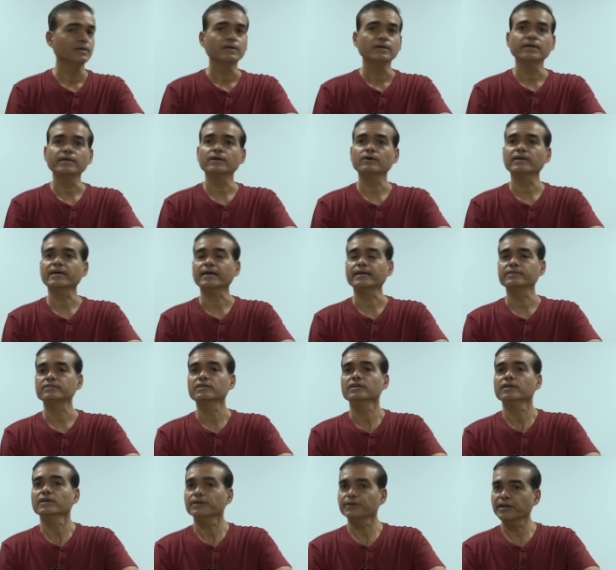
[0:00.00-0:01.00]
Hey guys,
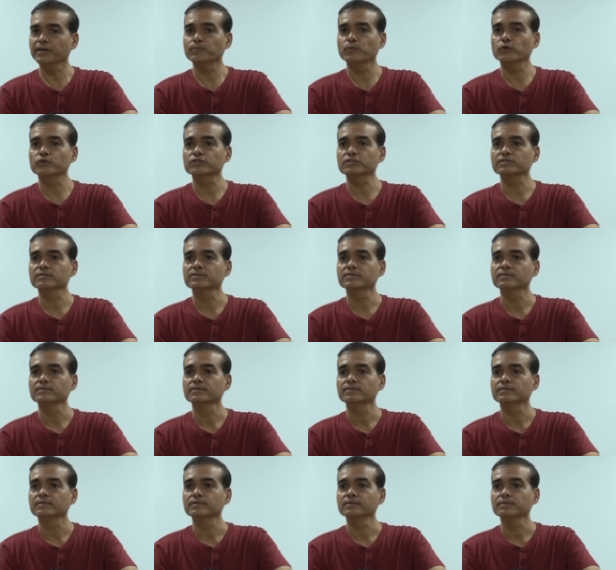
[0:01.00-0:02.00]
read books,
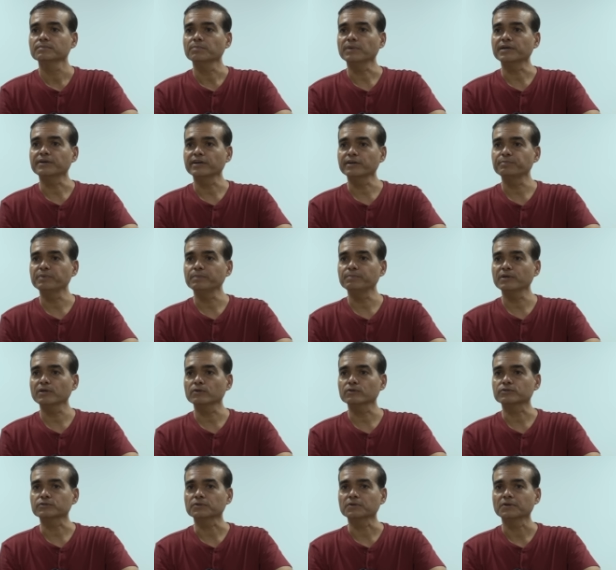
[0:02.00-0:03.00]
but read people
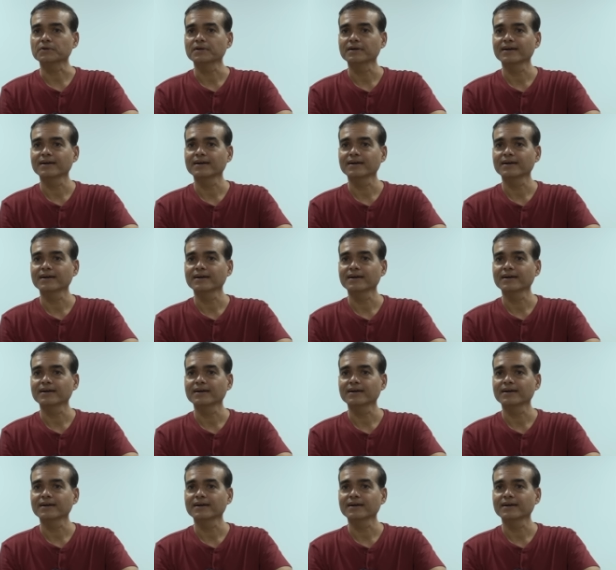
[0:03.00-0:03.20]
also.